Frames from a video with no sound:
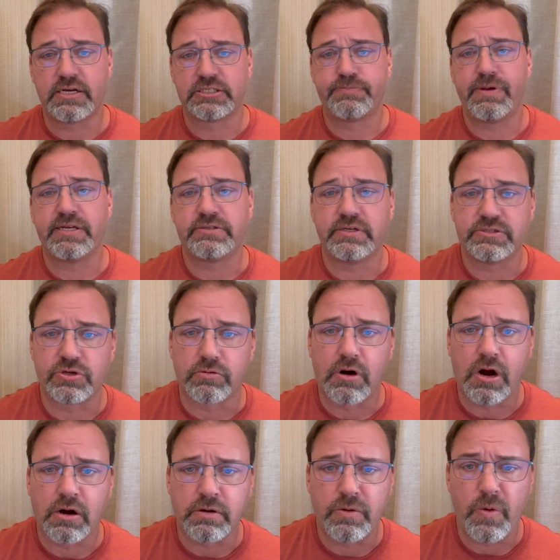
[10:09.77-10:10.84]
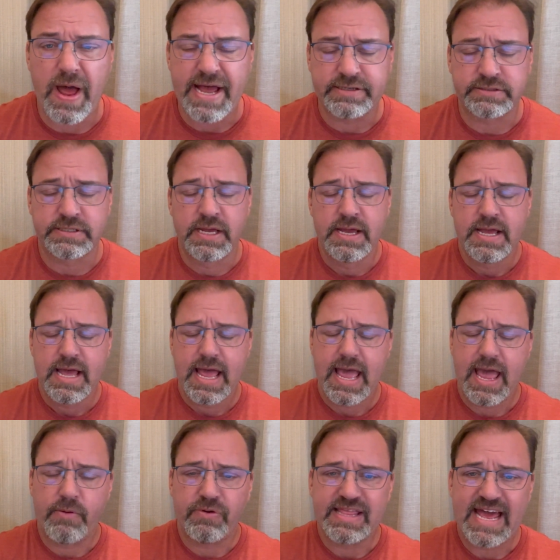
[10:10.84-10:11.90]
species or ROS.
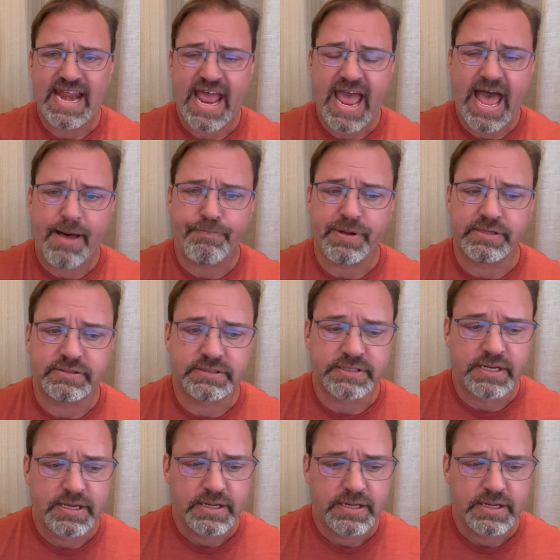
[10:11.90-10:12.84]
And when that happens